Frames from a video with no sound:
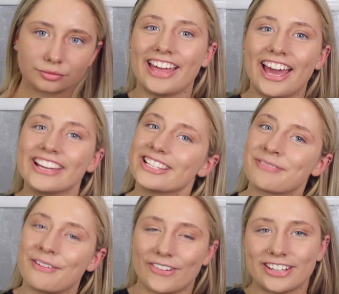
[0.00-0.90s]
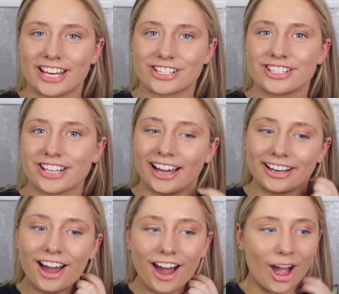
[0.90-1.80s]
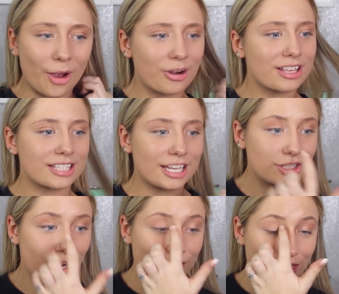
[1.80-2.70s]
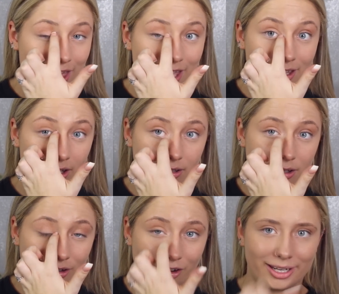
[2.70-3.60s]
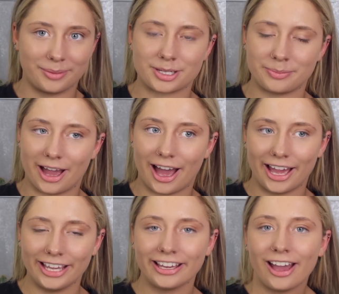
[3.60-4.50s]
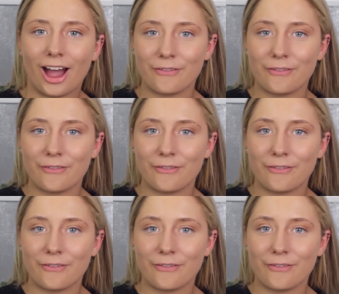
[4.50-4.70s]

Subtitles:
That is my foundation done. I honestly don't think, oh god, I got an itch in my eye.